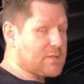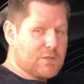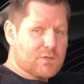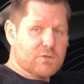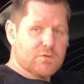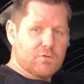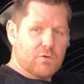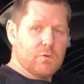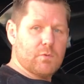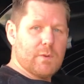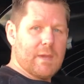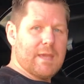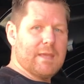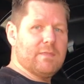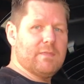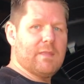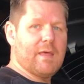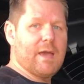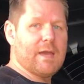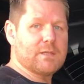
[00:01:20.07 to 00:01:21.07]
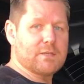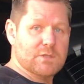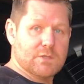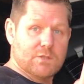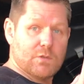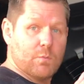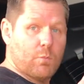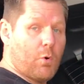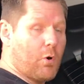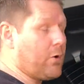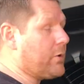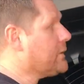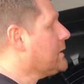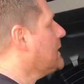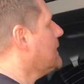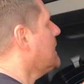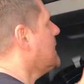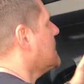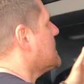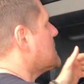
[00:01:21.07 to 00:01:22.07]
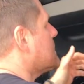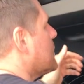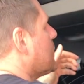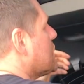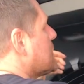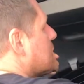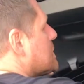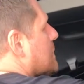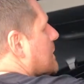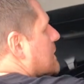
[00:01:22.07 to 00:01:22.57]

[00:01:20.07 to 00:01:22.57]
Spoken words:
a screw in there, just the one. So once you